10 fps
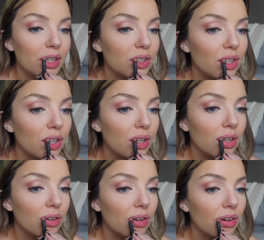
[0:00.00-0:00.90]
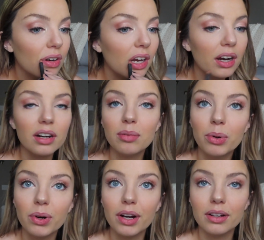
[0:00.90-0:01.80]
that shit and we don't care
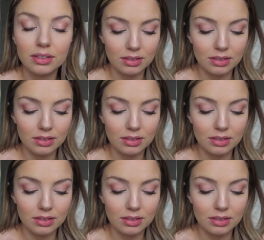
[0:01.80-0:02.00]
anymore.